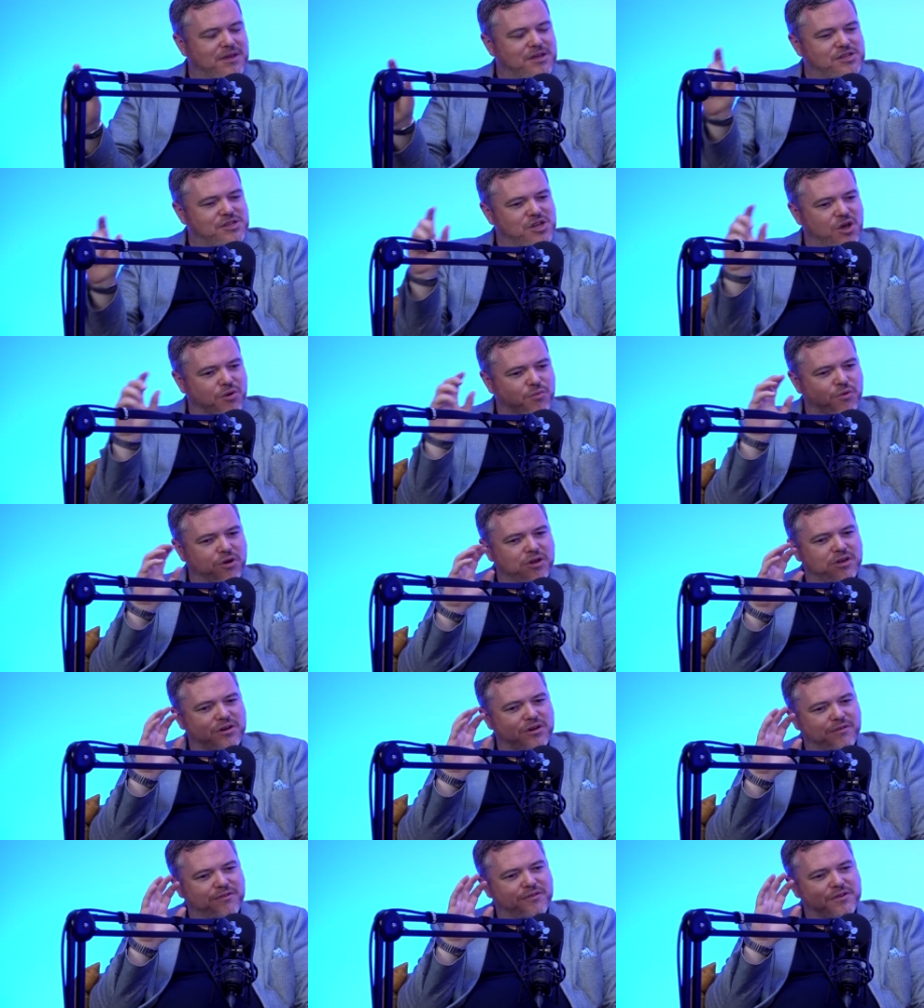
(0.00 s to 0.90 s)
So I
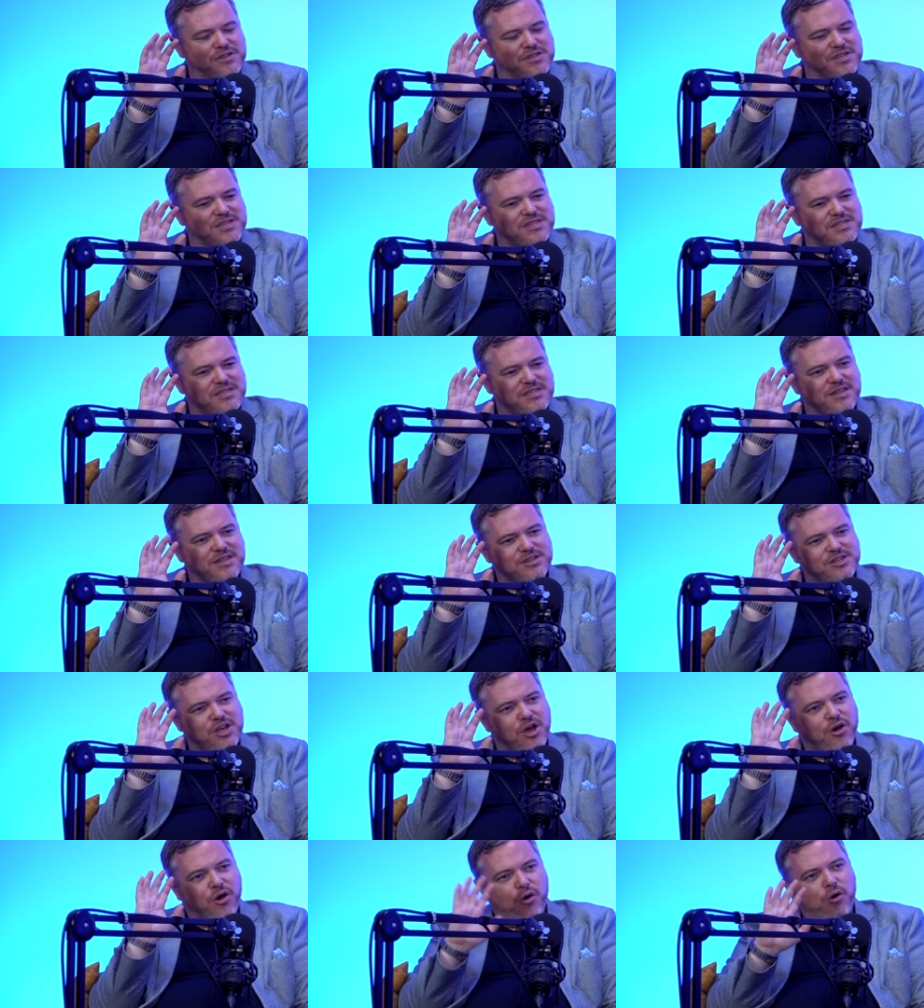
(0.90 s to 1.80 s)
wonder if there's
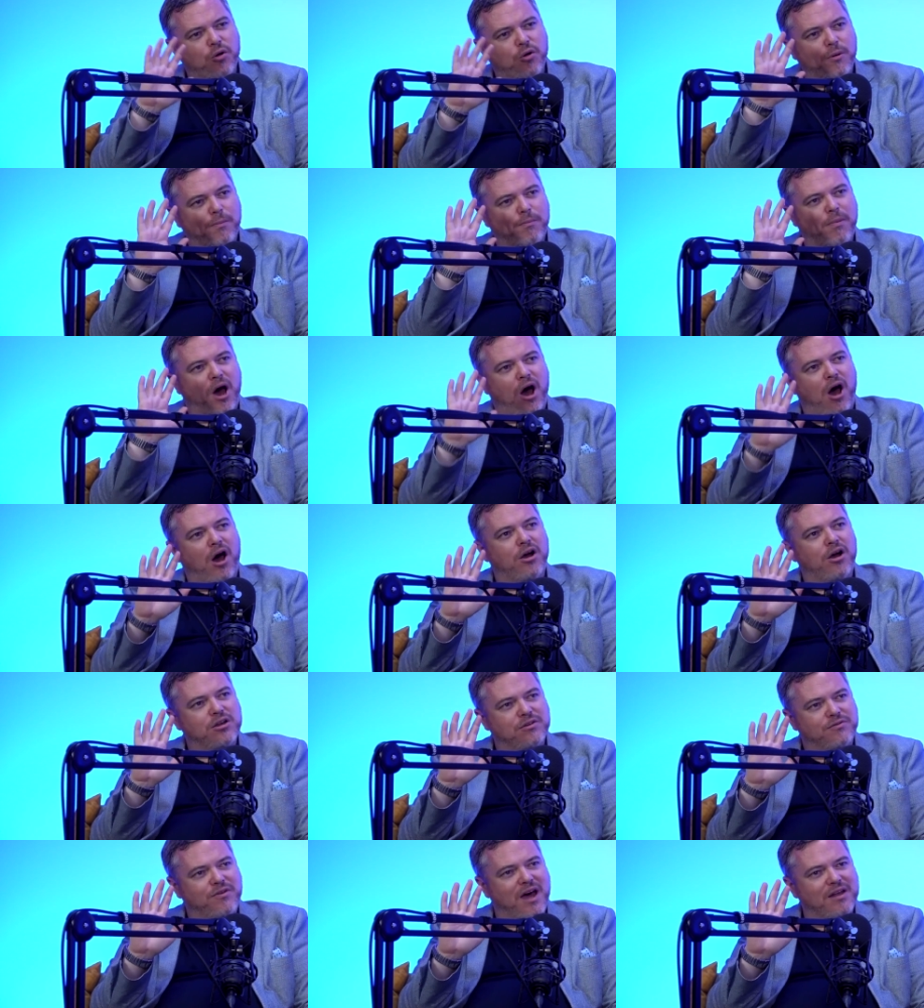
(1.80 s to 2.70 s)
a whole
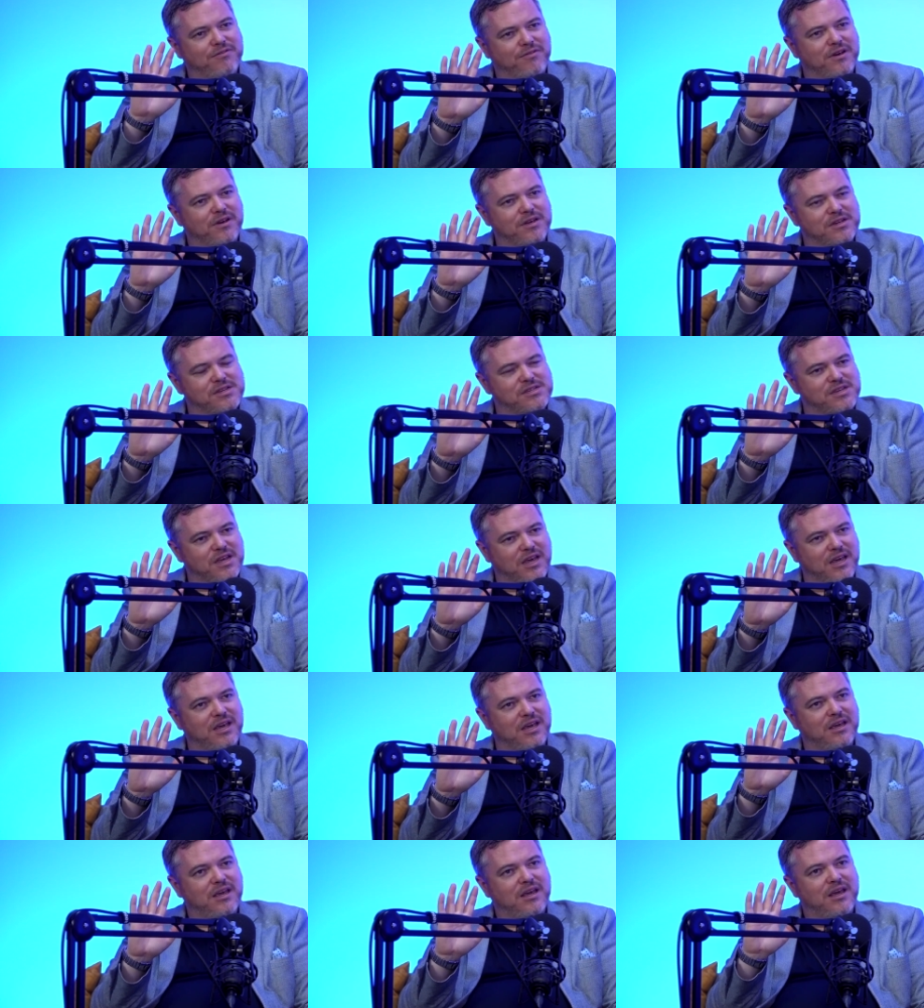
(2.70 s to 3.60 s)
part of
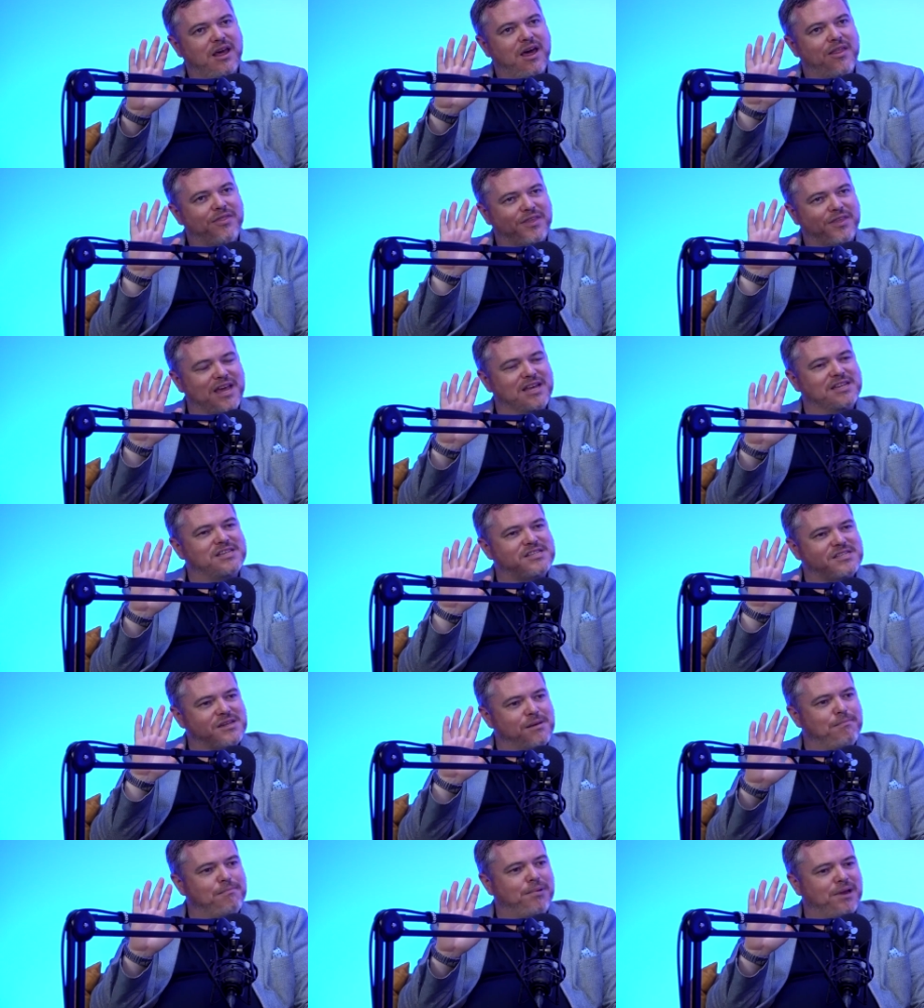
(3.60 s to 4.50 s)
advocacy that is
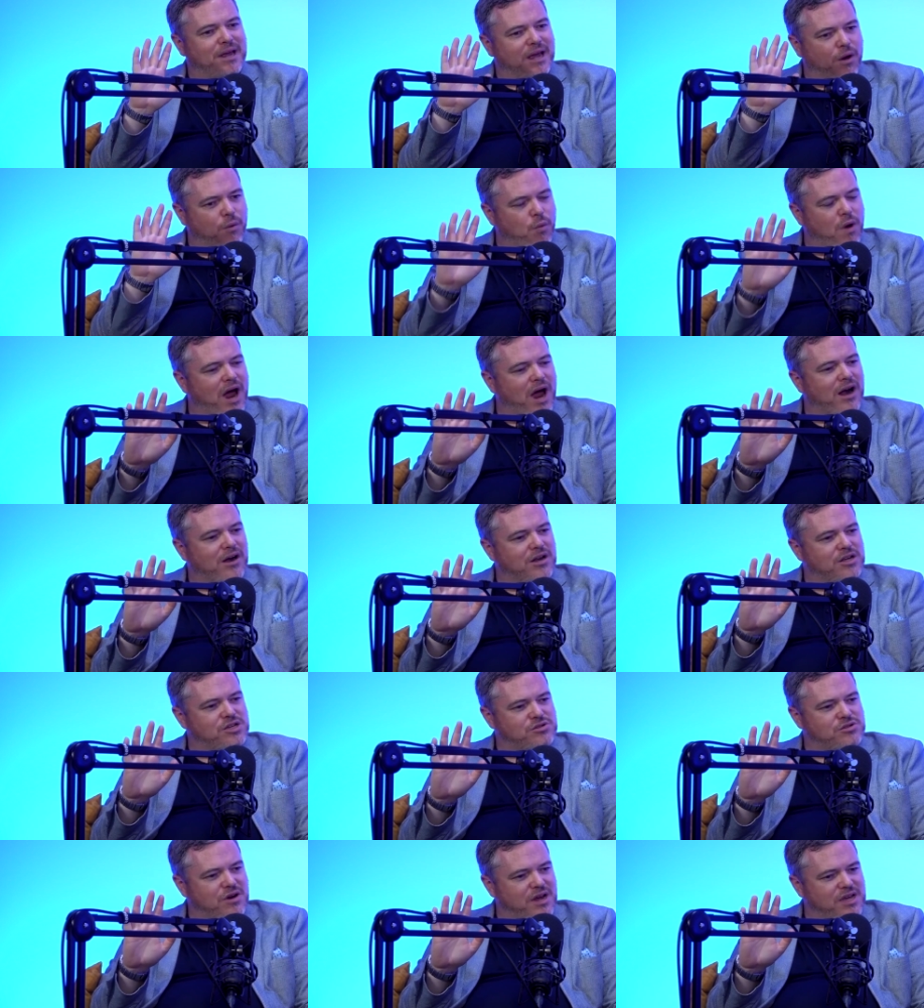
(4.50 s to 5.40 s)
simply
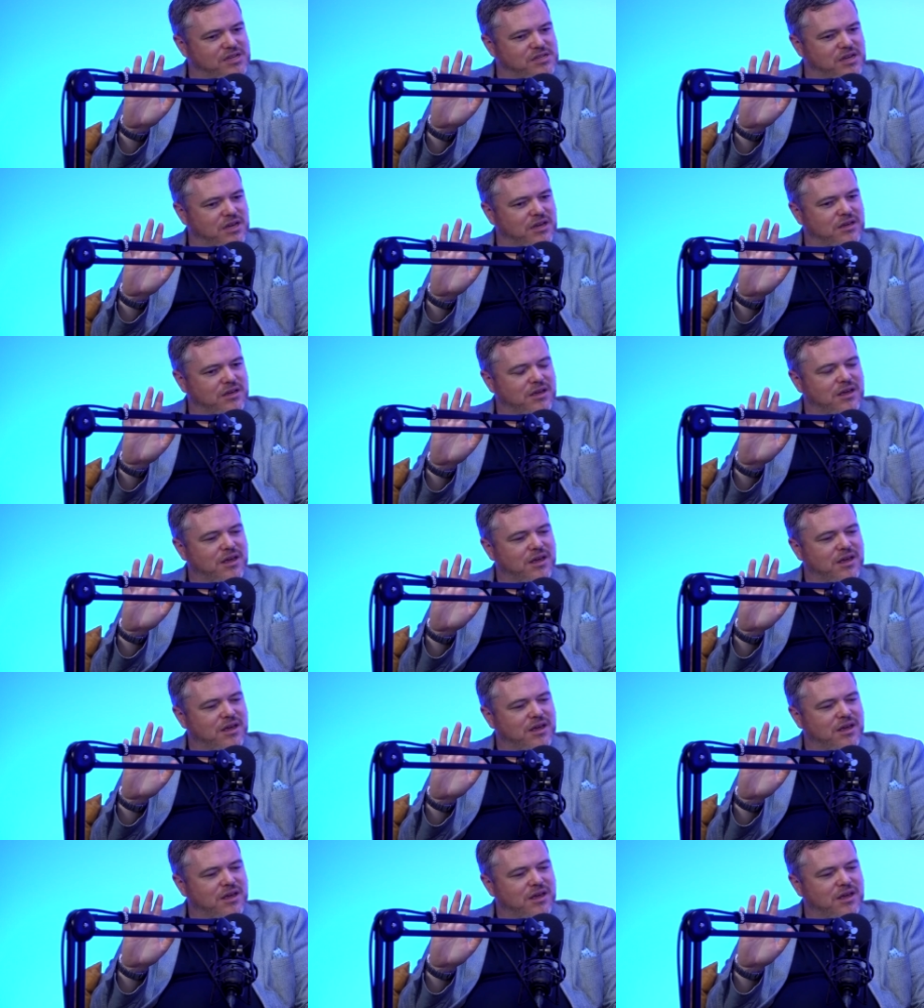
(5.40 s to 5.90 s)
awareness raising,